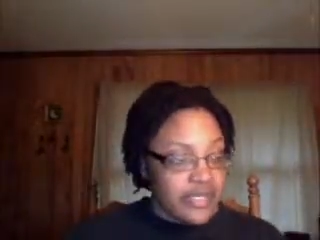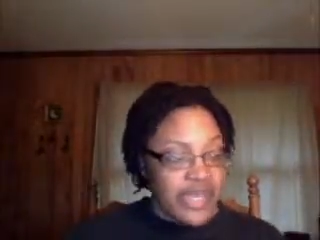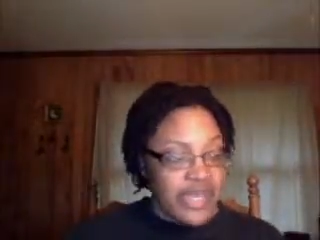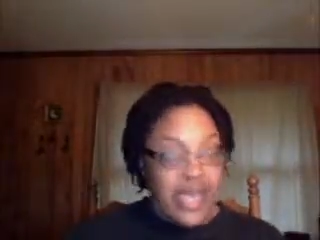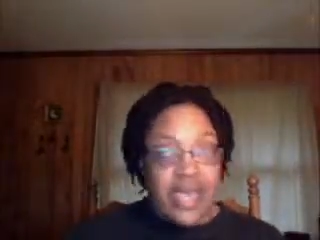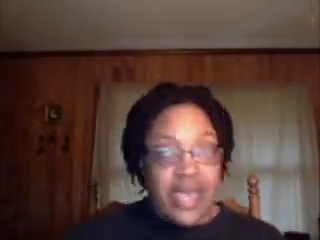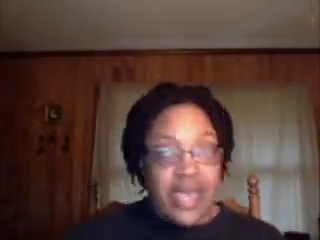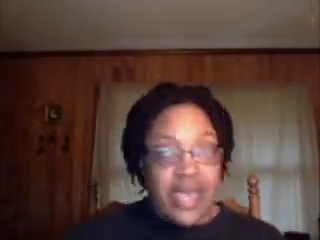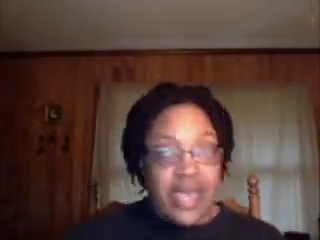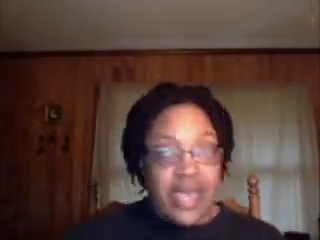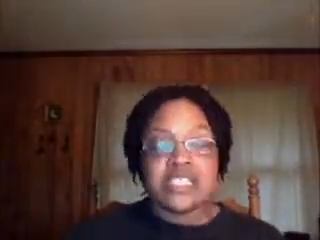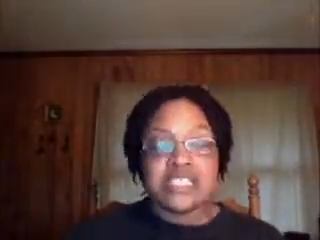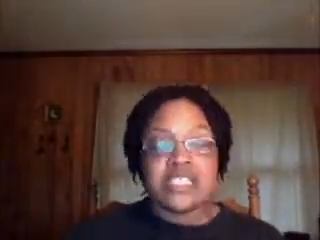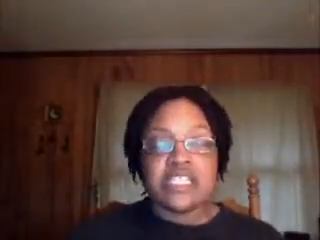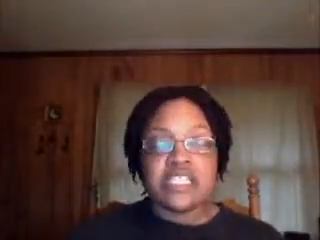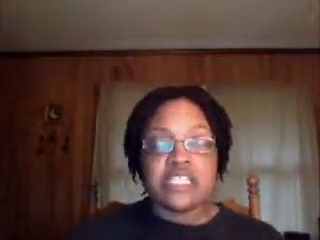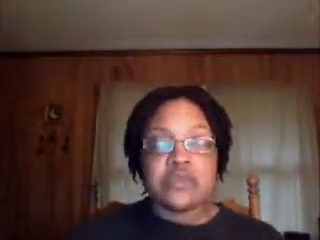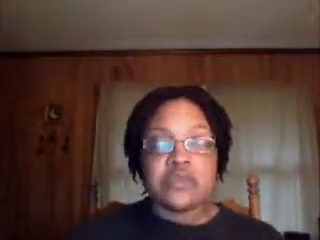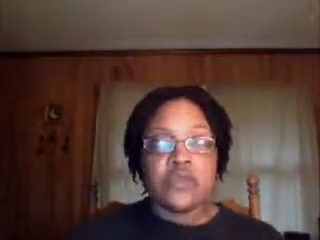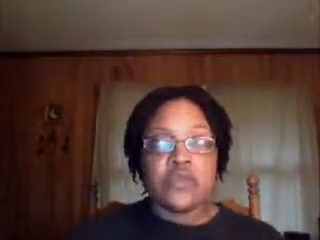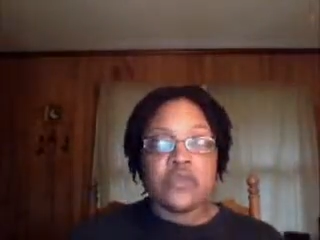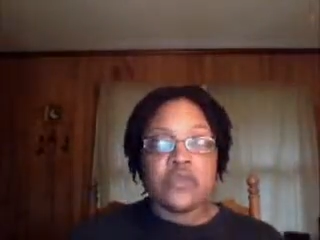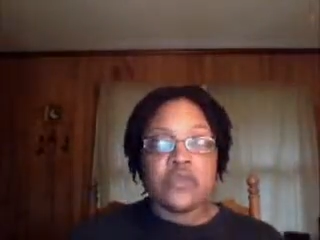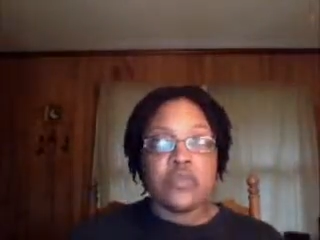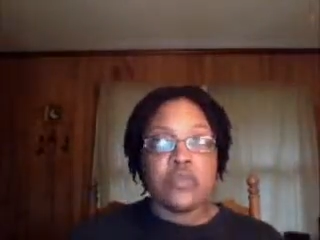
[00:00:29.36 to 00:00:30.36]
Guys,
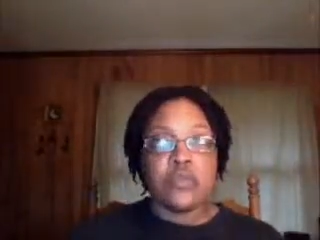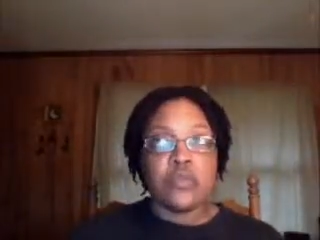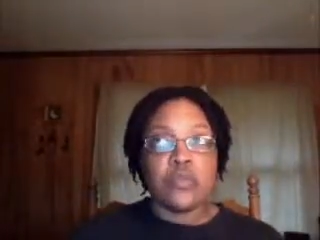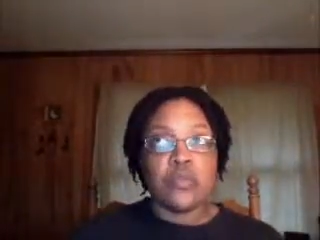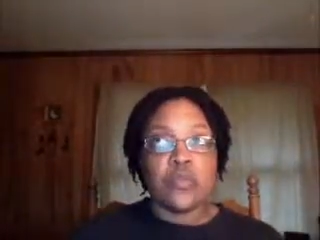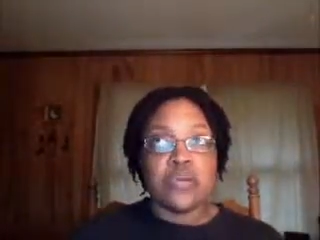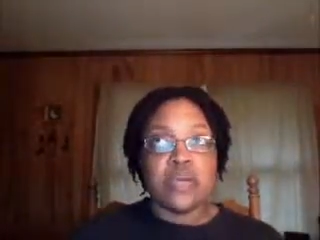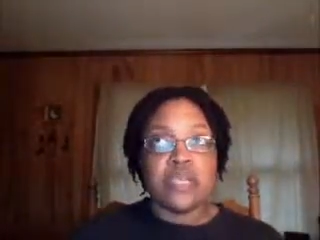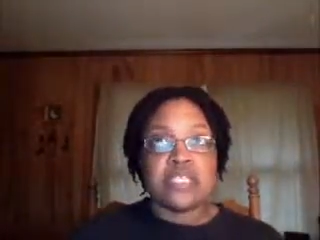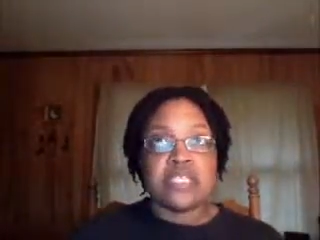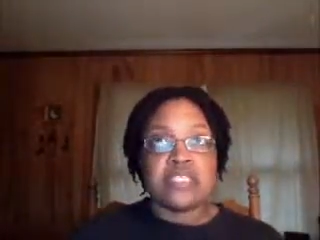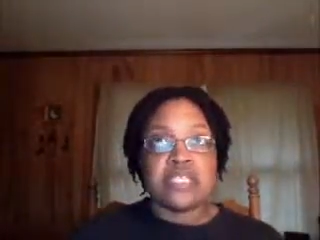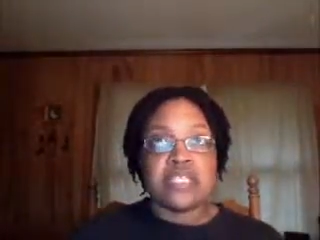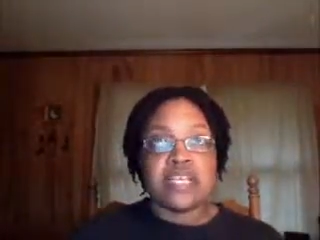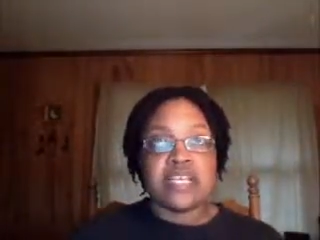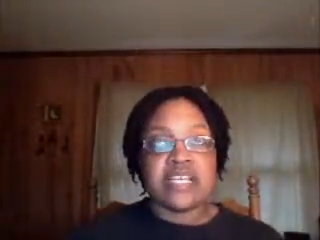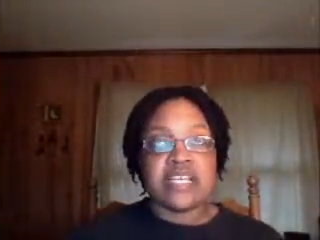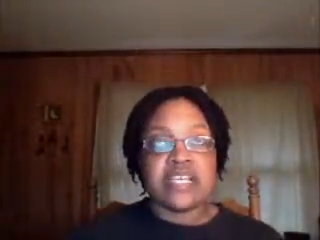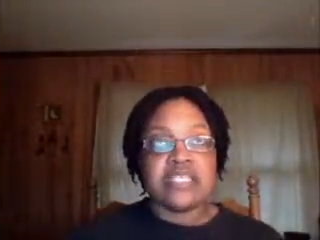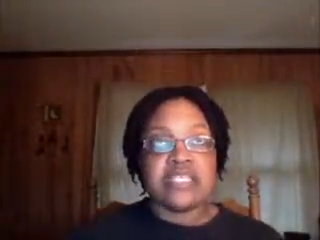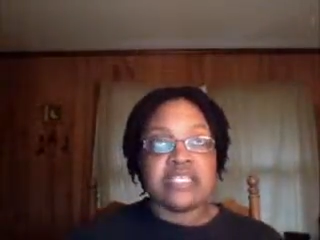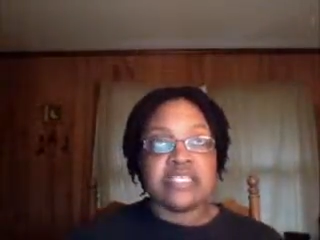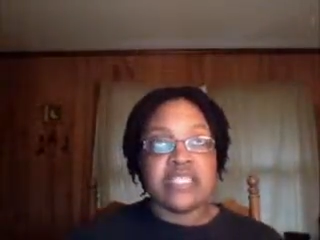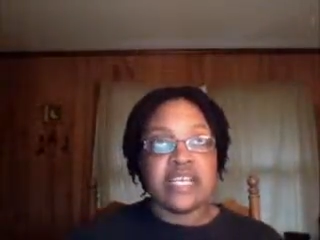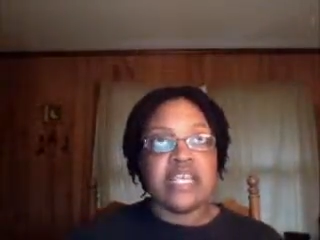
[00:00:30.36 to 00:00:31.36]
this movie was a
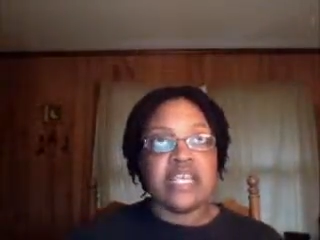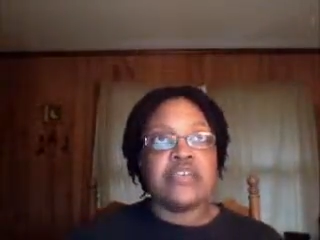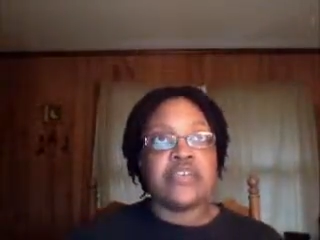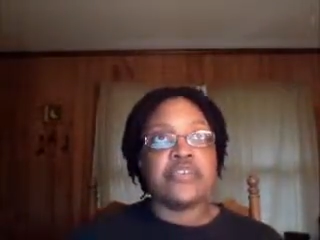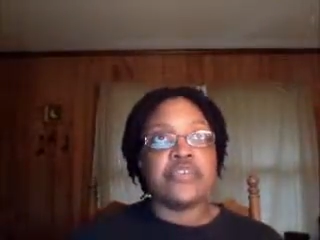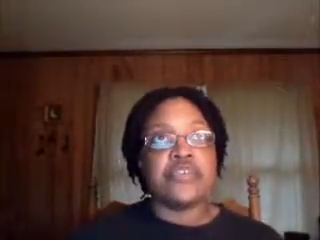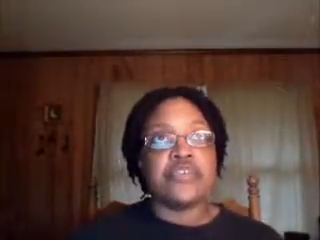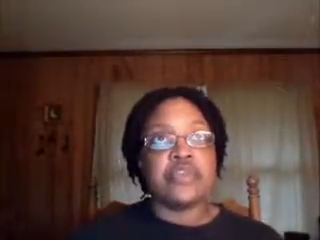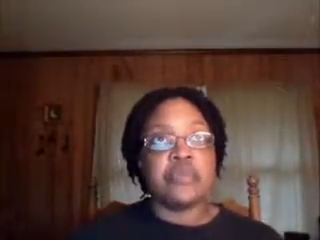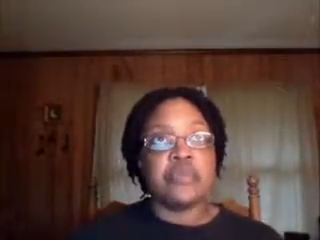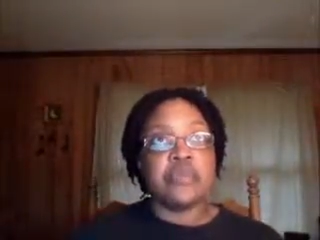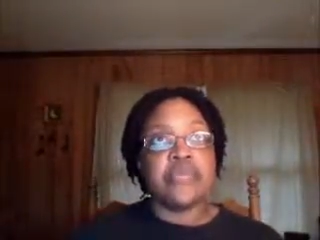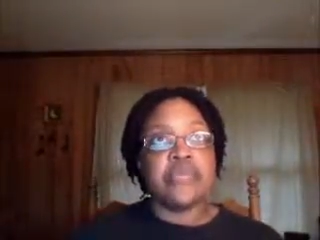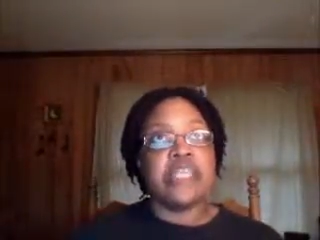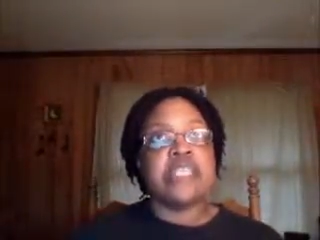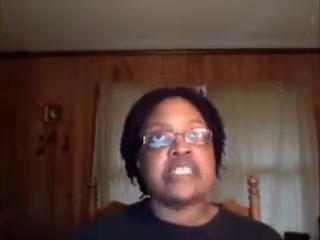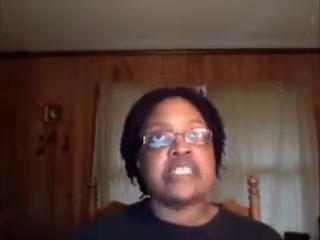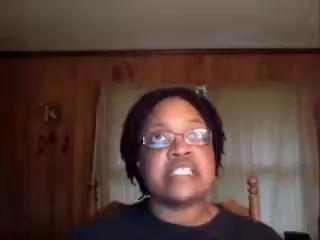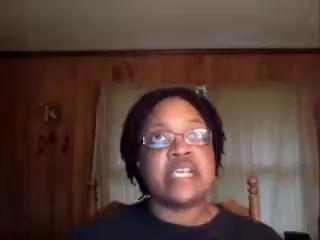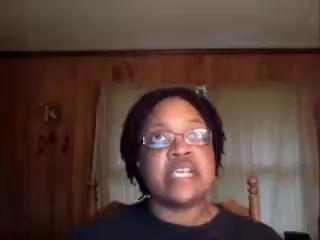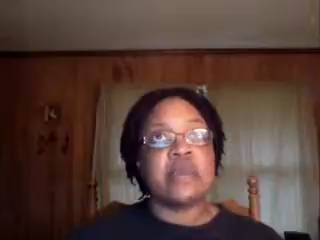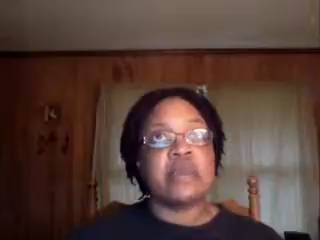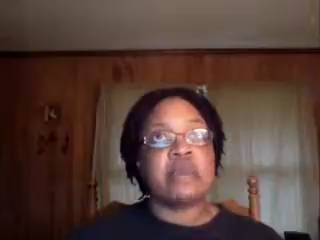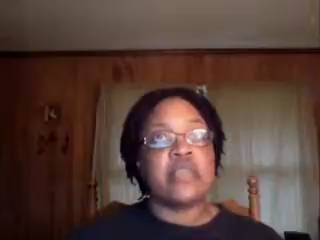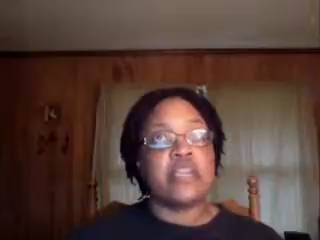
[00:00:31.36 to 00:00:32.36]
contender to be
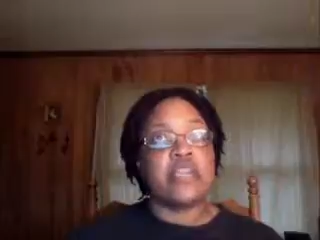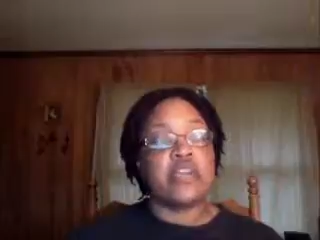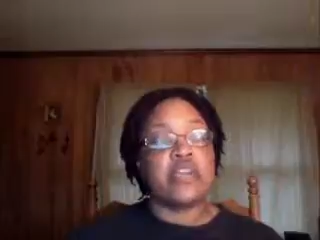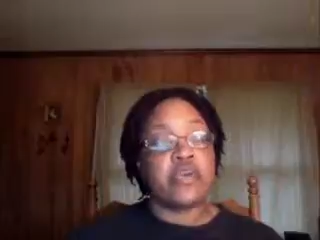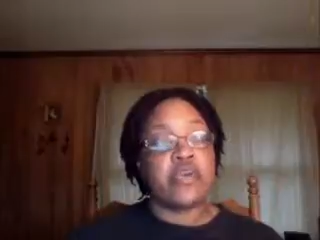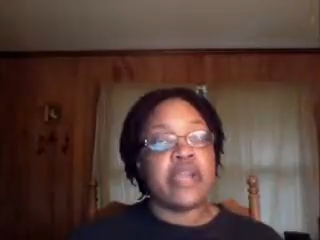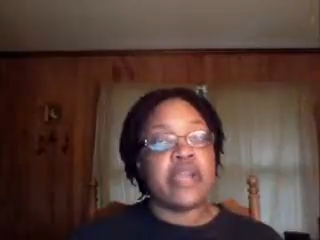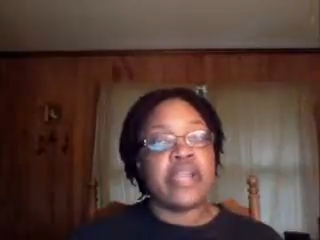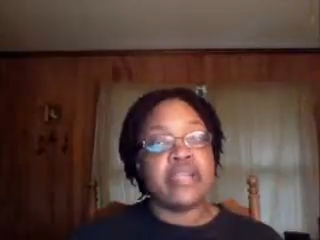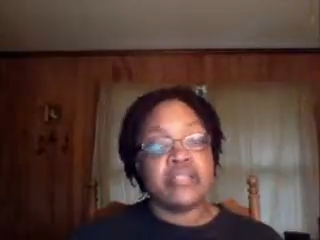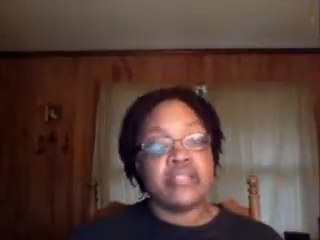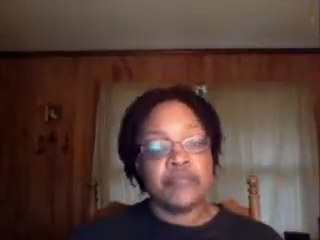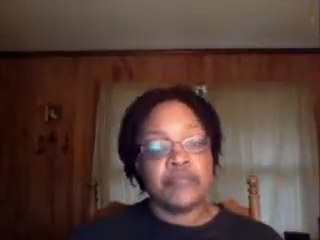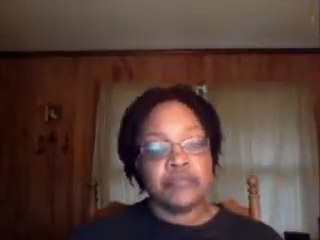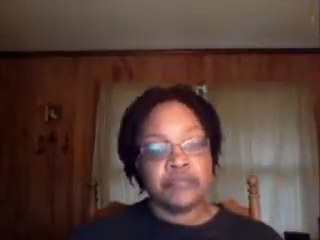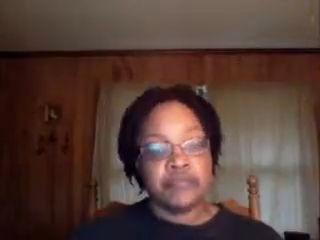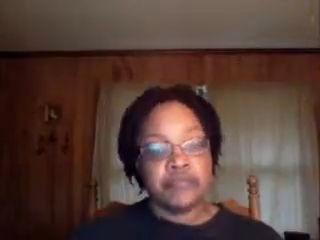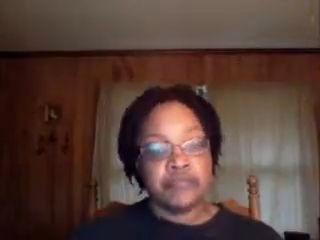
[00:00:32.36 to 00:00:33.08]
something great